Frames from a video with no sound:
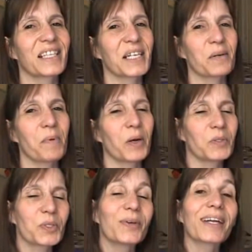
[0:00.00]
to think
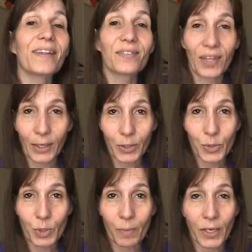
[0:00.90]
about. So again, thank you
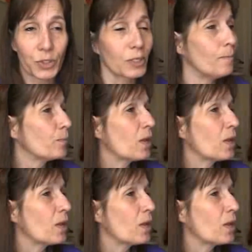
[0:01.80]
so much